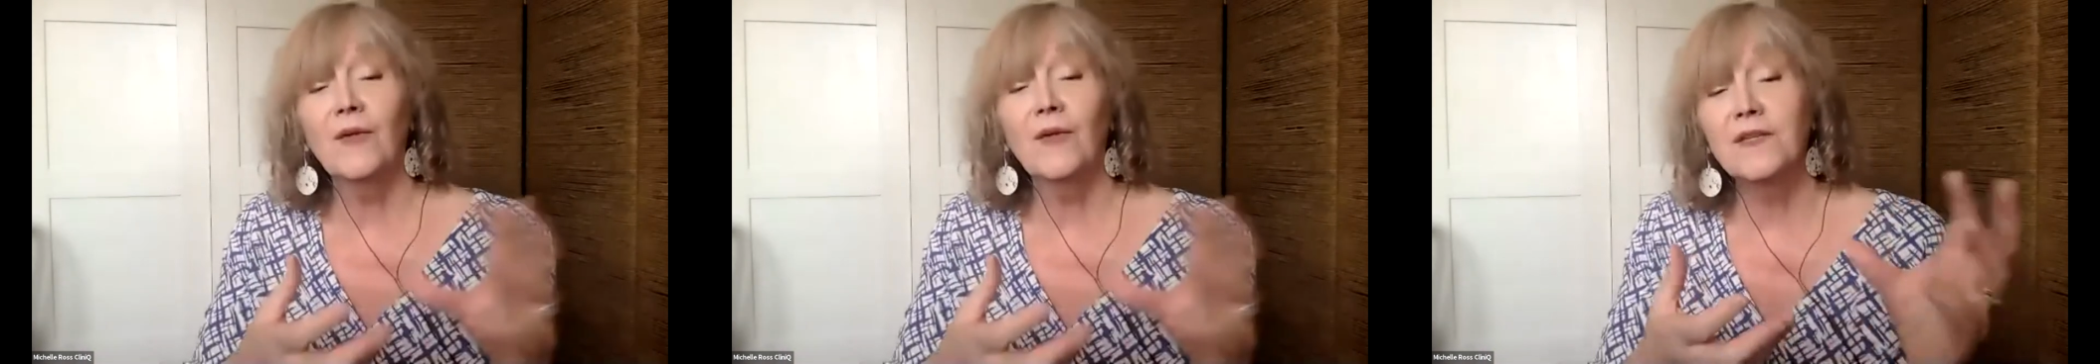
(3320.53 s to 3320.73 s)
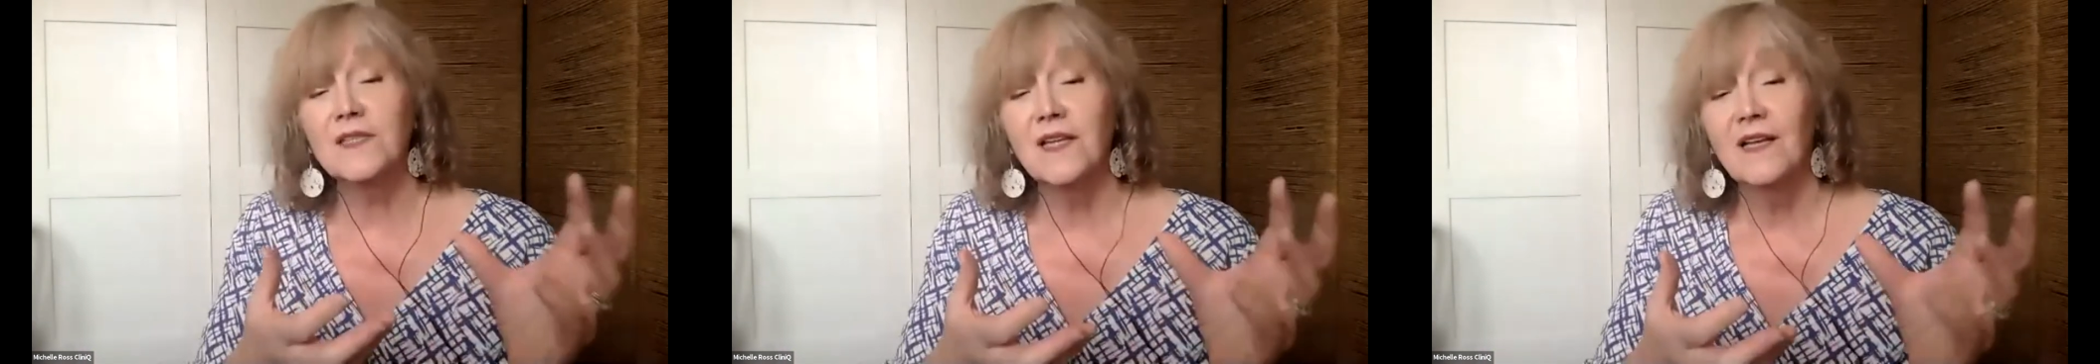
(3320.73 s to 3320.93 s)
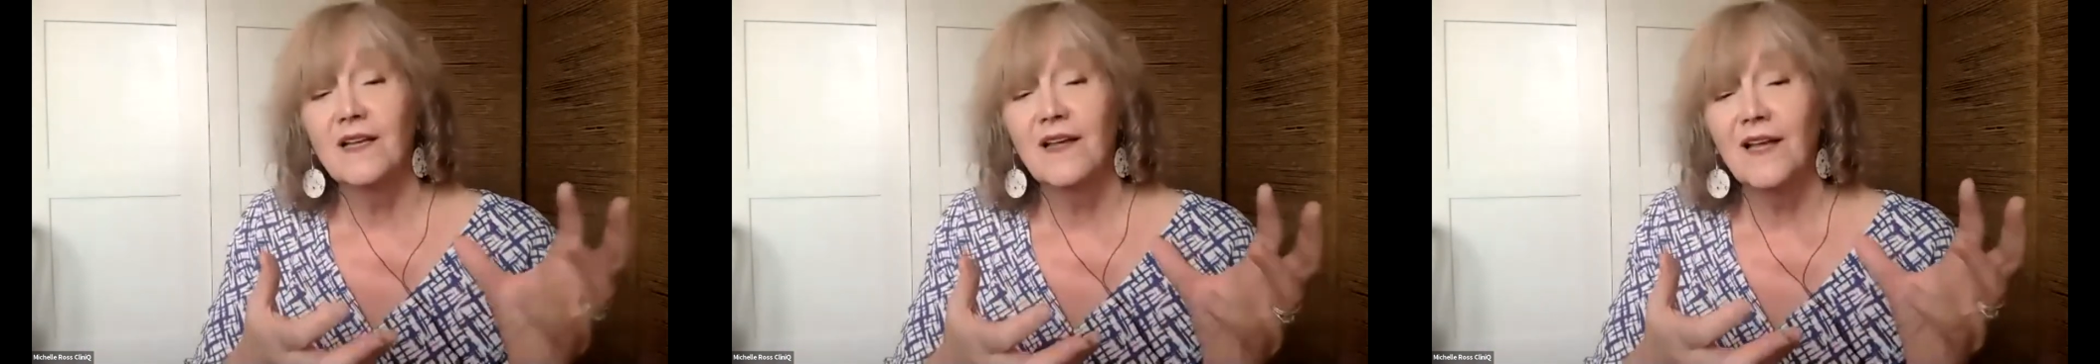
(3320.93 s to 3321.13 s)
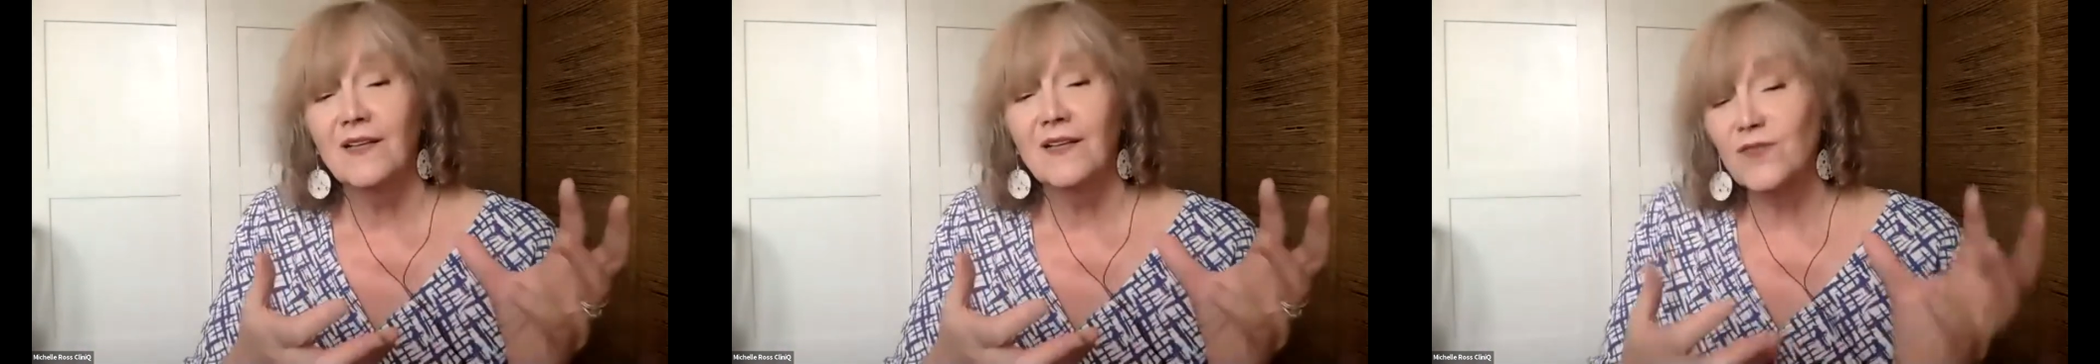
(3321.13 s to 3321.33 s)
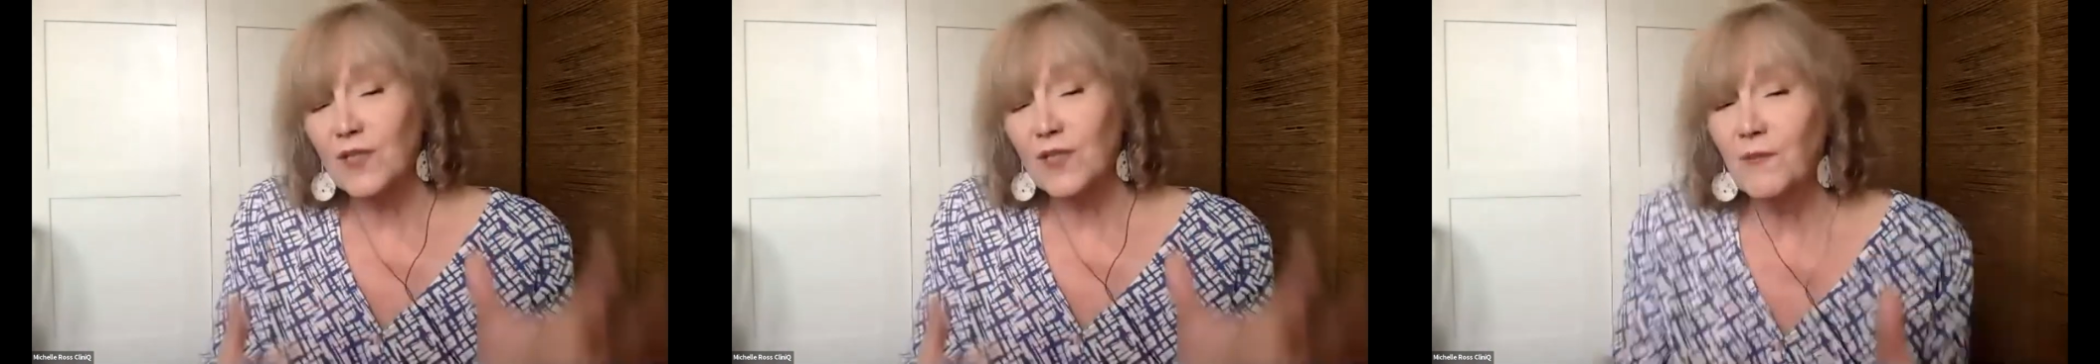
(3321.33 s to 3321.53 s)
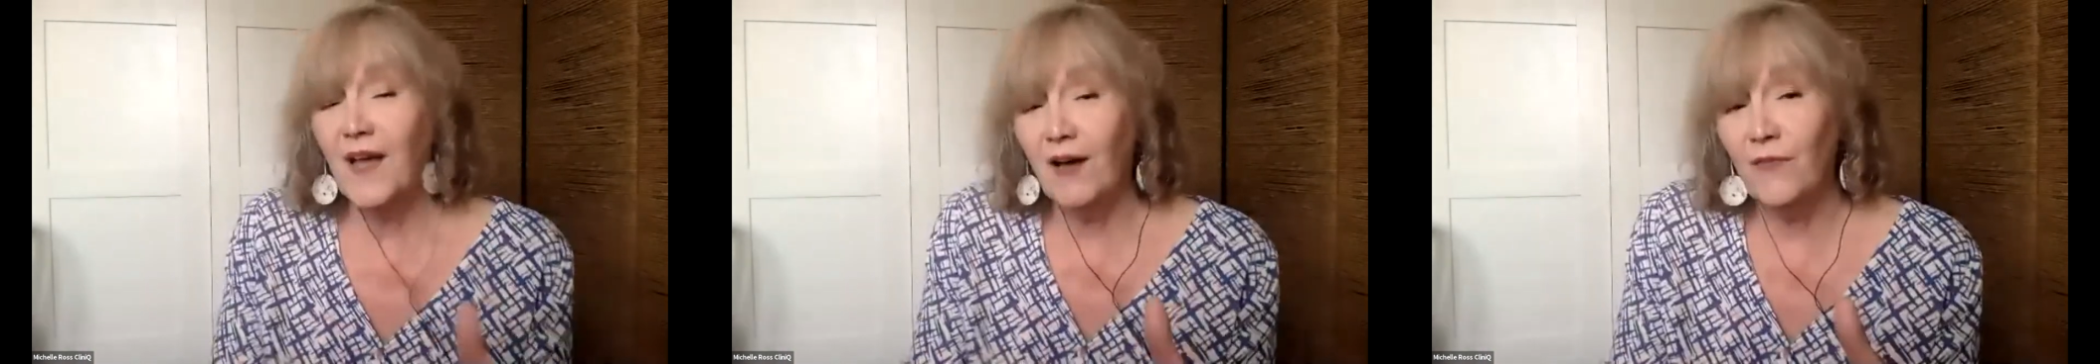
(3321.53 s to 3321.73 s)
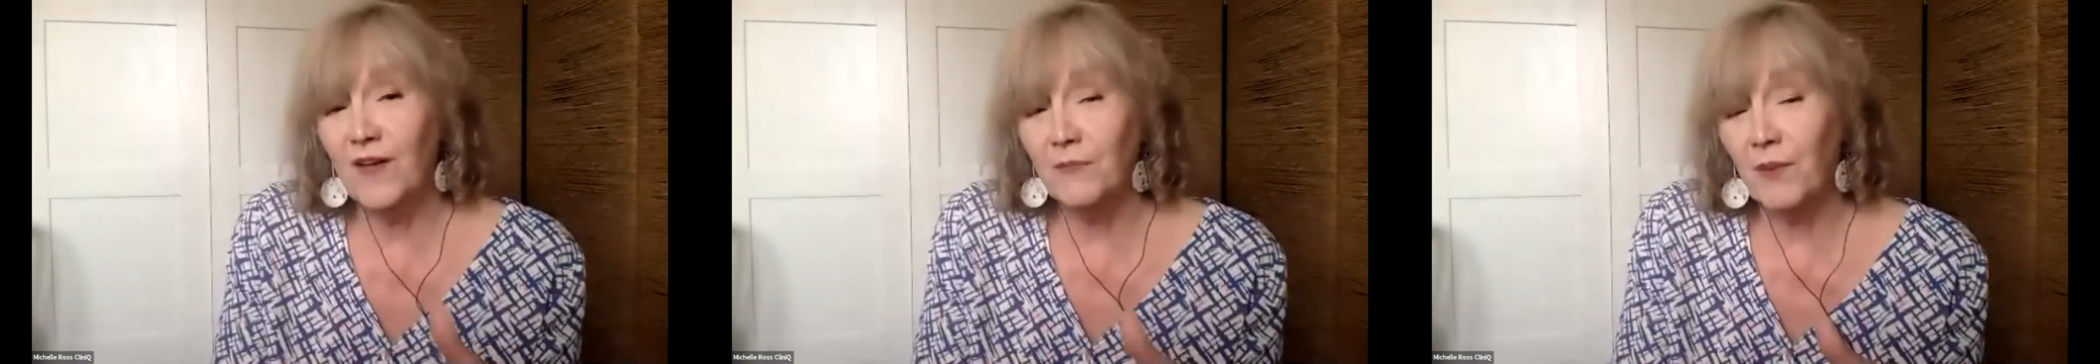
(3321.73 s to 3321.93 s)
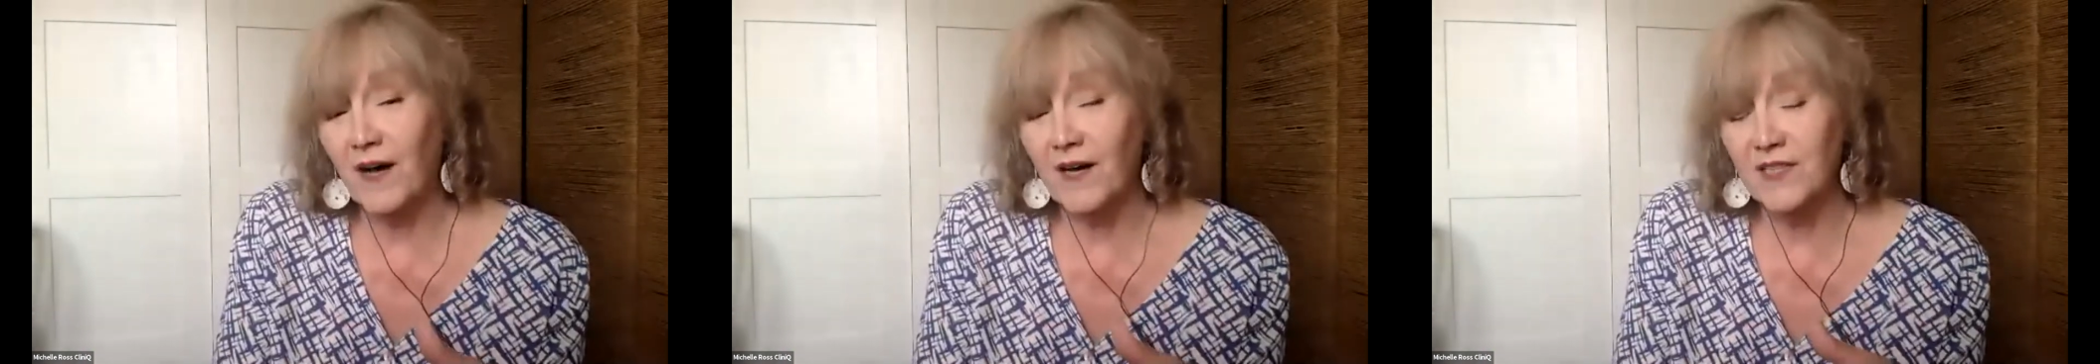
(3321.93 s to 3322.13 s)
but it was
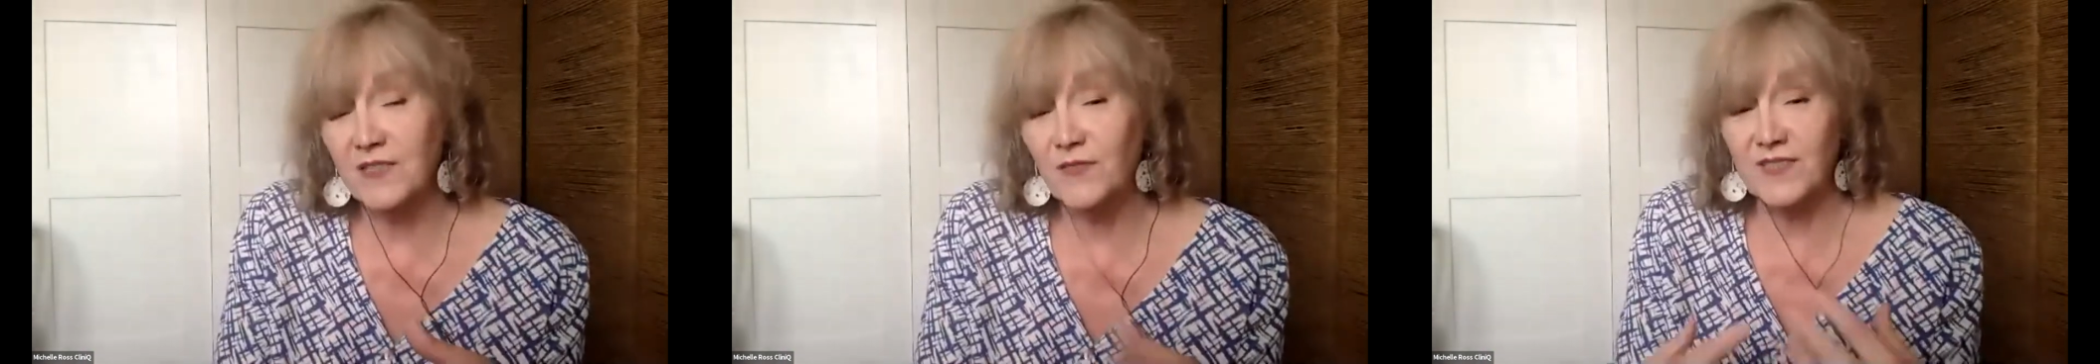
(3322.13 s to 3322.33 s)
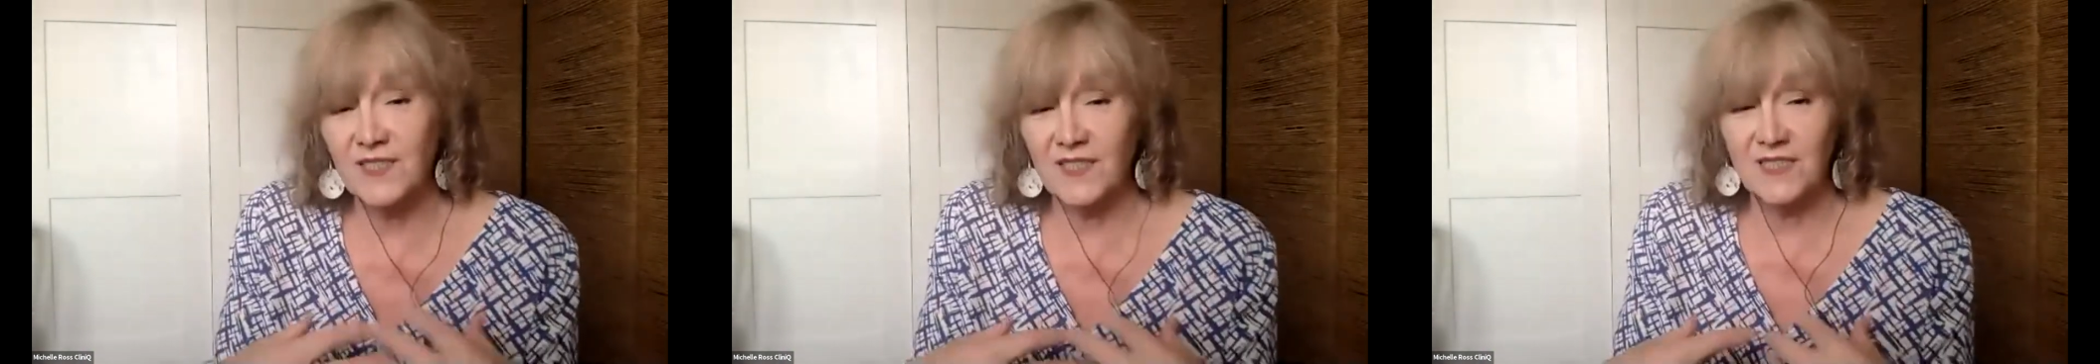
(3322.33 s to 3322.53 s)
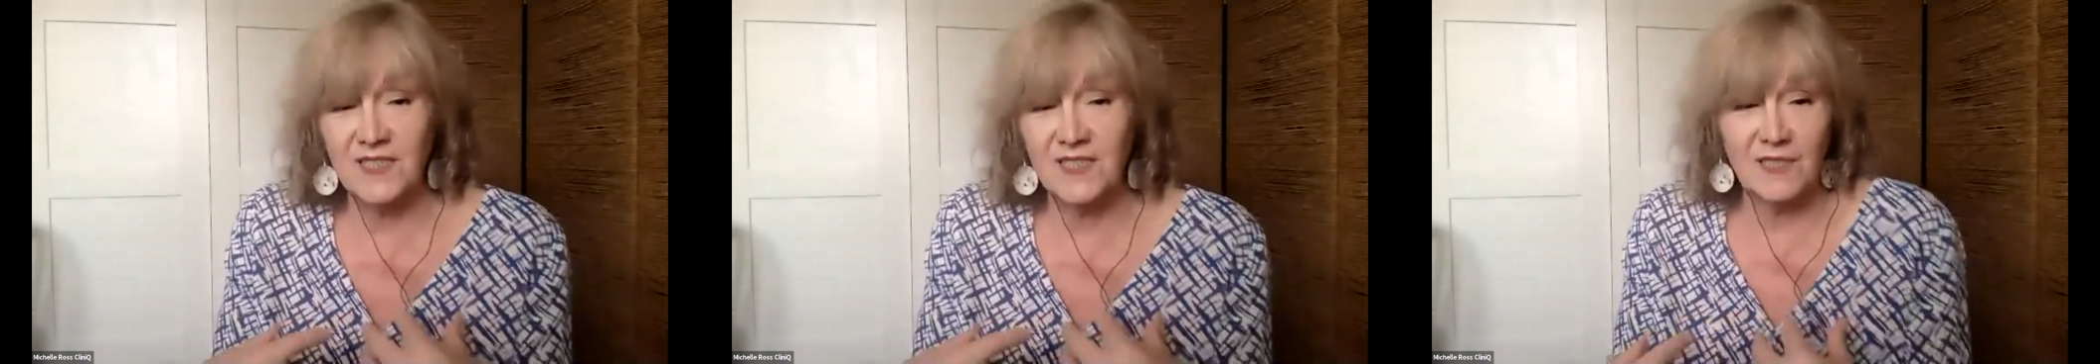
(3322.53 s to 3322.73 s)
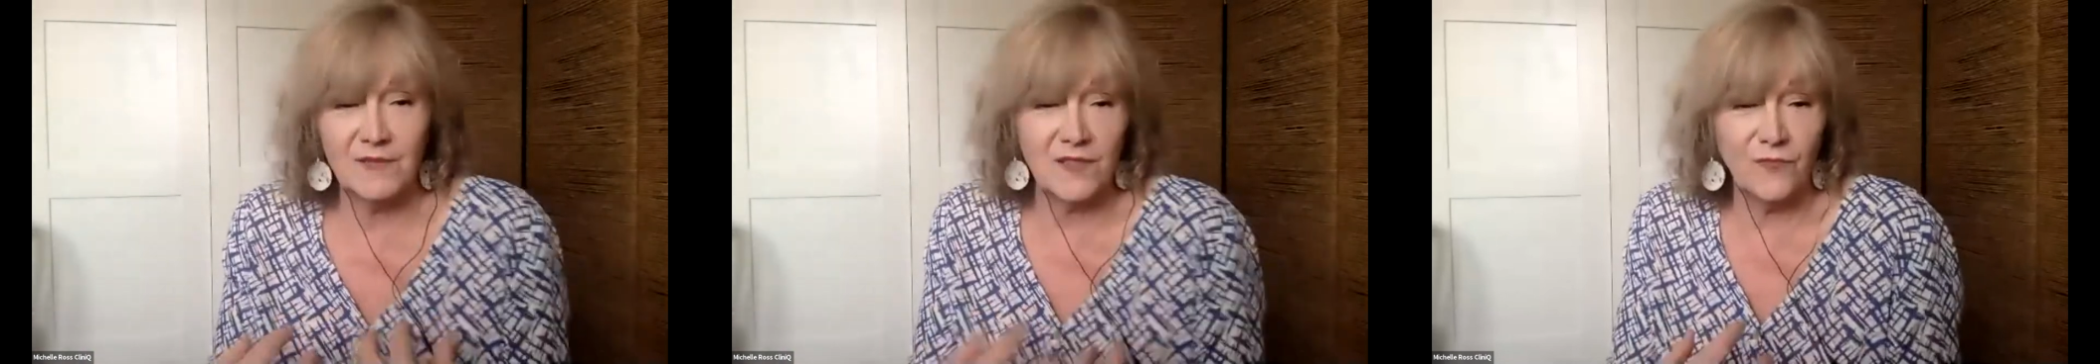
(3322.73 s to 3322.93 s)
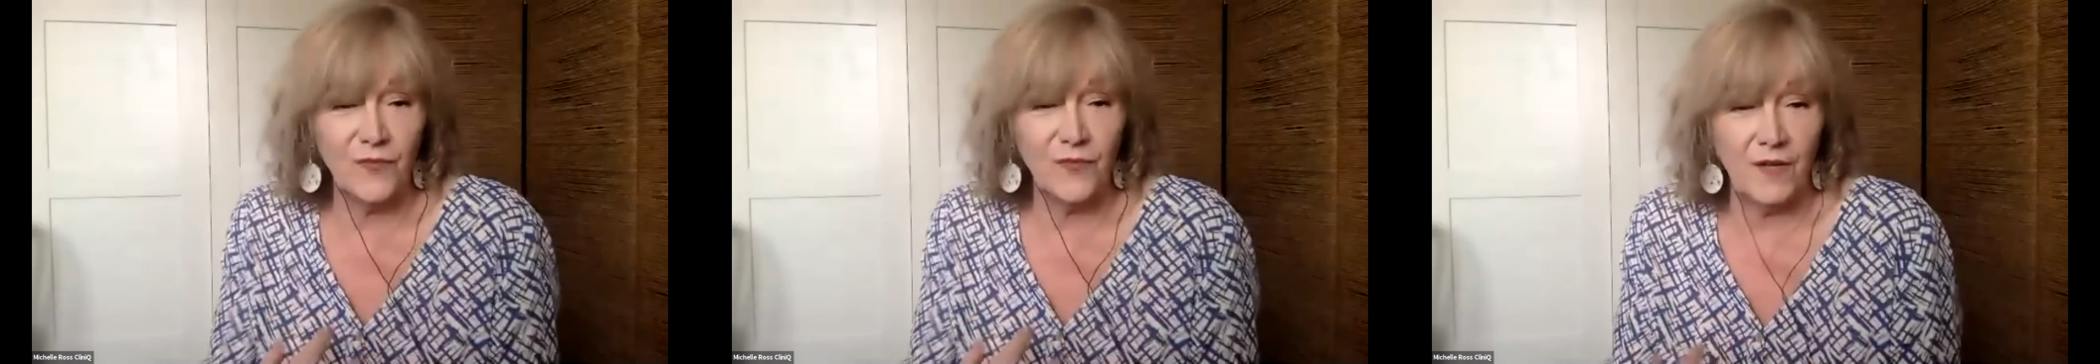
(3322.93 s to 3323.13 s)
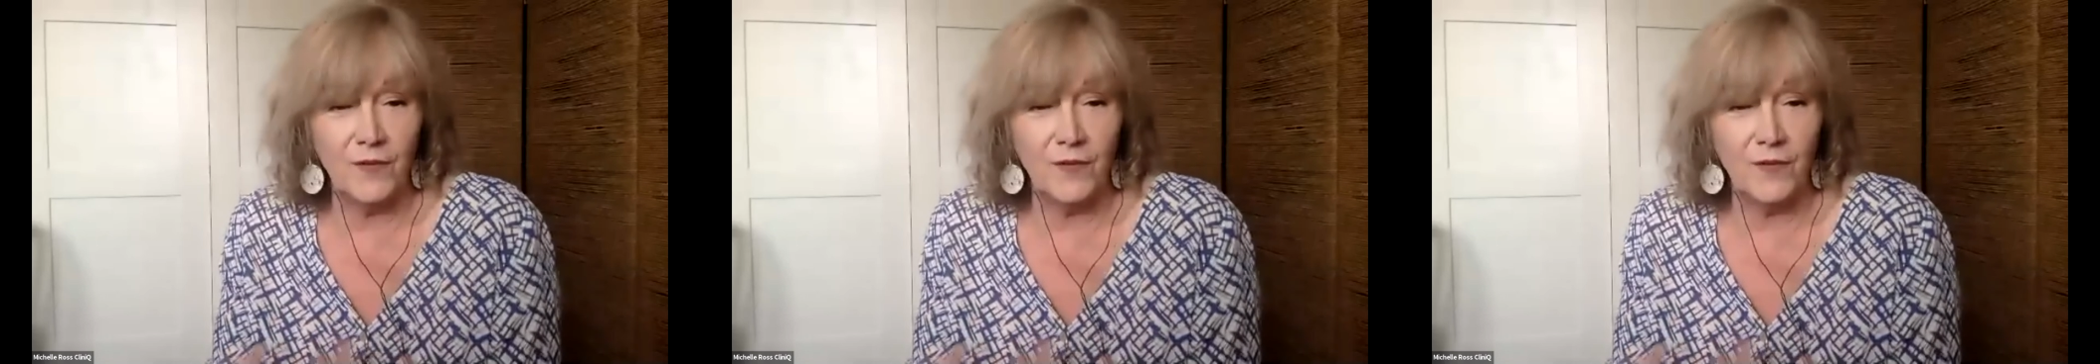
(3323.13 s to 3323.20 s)
somehow that parts of it didn't seem